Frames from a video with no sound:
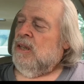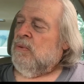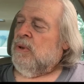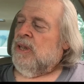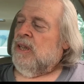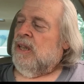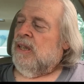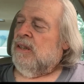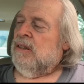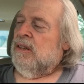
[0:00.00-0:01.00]
when
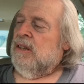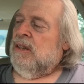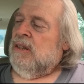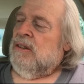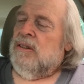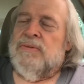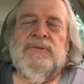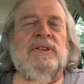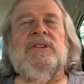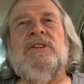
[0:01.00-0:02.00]
the
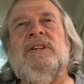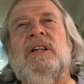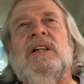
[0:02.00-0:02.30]
first